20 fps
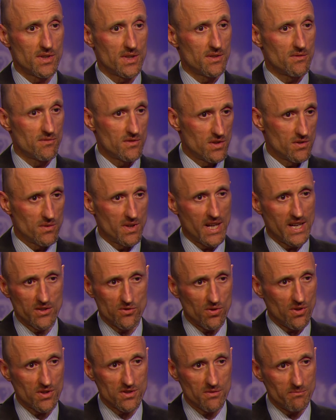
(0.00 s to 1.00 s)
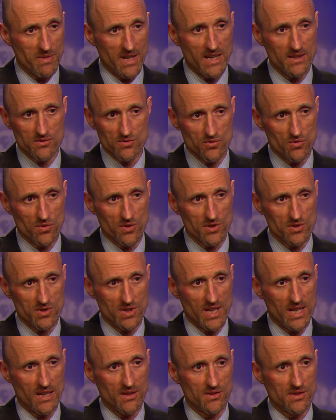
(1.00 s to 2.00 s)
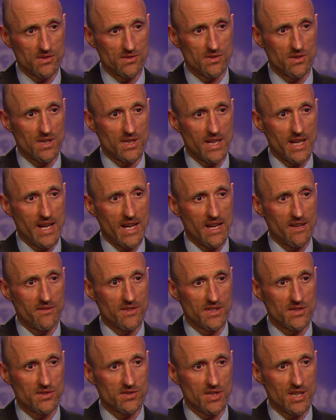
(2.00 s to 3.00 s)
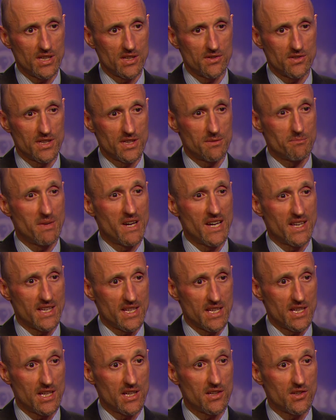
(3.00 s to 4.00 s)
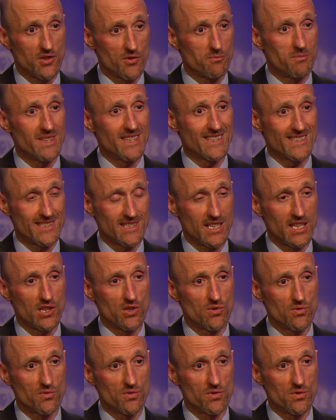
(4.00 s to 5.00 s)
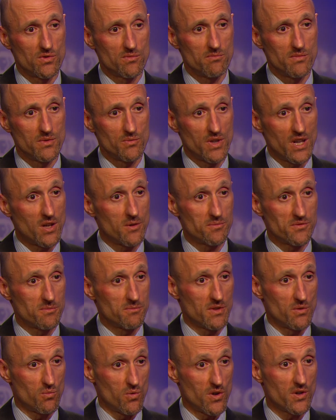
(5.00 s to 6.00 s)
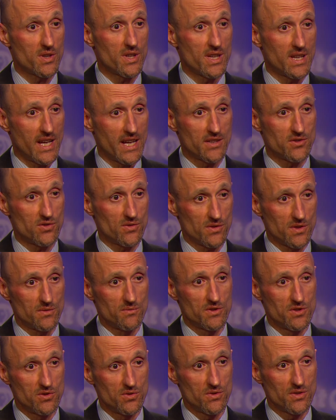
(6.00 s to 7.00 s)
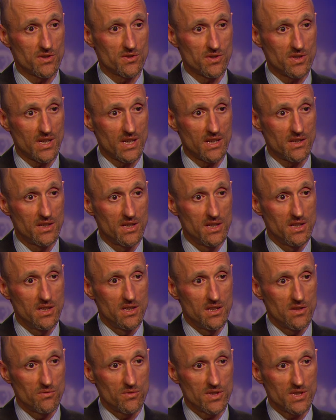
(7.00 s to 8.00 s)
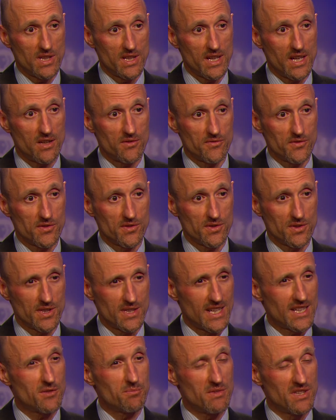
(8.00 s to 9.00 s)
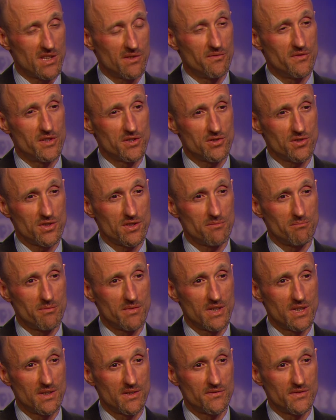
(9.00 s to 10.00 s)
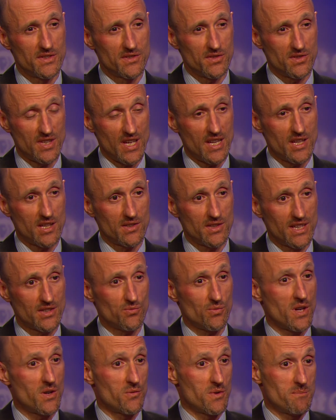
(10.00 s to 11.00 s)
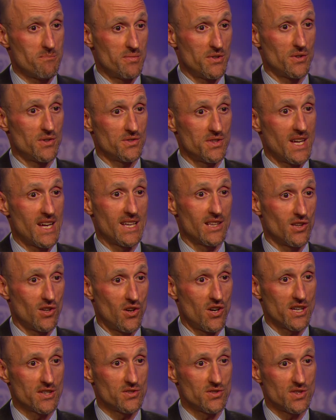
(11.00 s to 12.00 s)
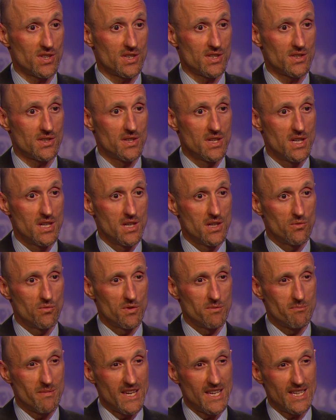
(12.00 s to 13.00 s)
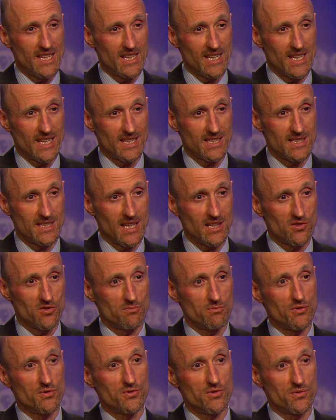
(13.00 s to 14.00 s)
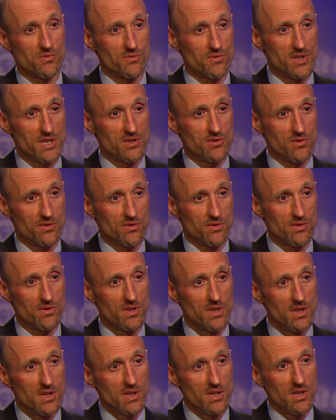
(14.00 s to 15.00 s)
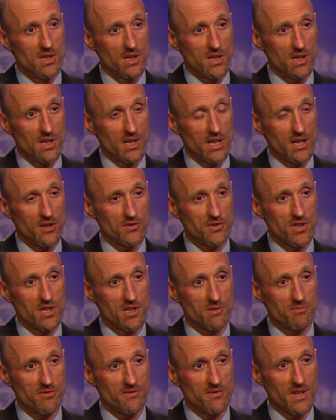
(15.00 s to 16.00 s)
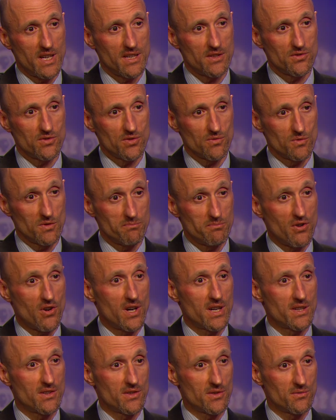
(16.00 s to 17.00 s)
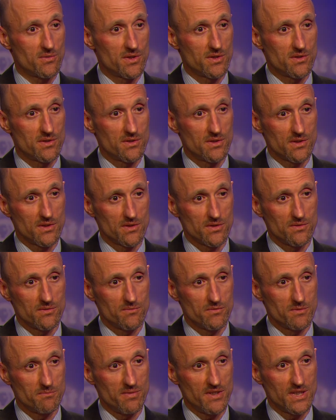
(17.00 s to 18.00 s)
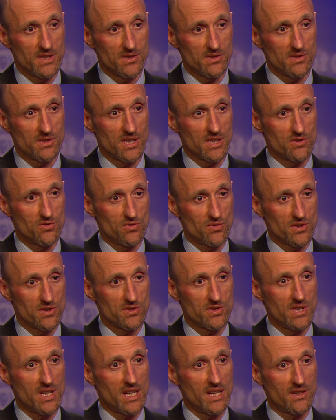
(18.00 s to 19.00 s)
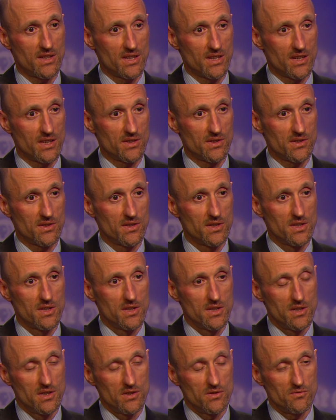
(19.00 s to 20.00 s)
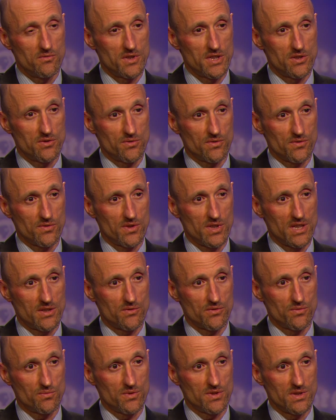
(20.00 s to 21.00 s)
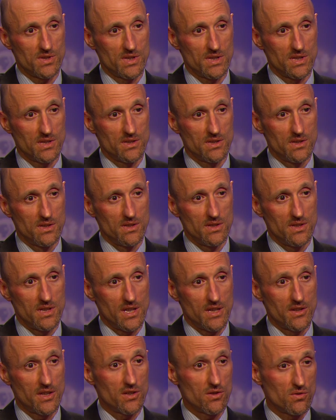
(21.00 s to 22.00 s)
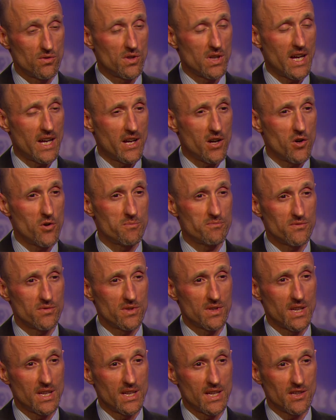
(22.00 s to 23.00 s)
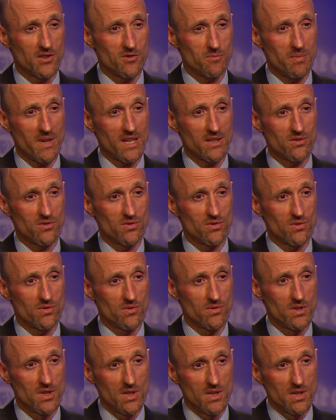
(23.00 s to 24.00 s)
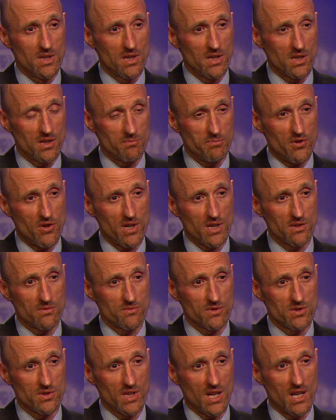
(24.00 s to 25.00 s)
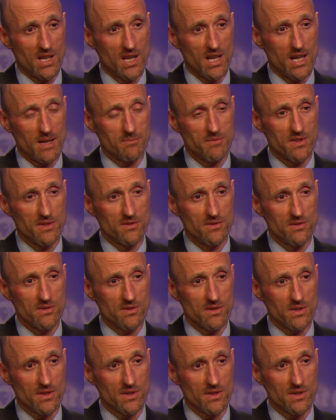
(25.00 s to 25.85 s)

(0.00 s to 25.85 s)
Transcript: And you and I talked about Georgetown is going to have a center in about a year. It'll be a single room. We hope to be working actually with Georgetown within our facility. And that's been the vision of, of, the center. That's why we built a large center. We're making it accessible to regional uh, healthcare providers. So we're partnering with, uh, with places like Georgetown and other regional centers within there. Include, I hope to and expect to uh, partner with John Hopkins.